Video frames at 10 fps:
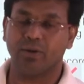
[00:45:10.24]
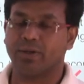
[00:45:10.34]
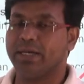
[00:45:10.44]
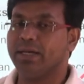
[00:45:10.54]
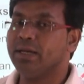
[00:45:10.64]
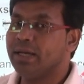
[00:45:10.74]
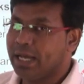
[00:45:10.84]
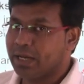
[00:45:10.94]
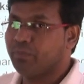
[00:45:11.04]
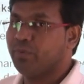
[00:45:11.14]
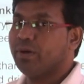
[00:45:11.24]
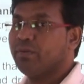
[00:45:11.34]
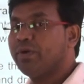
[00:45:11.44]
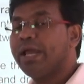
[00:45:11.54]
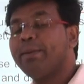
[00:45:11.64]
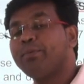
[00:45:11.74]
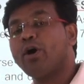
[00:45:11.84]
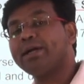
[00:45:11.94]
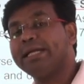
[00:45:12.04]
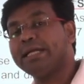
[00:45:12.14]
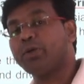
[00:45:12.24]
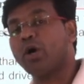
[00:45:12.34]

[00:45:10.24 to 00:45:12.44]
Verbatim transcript: Okay, and we have not yet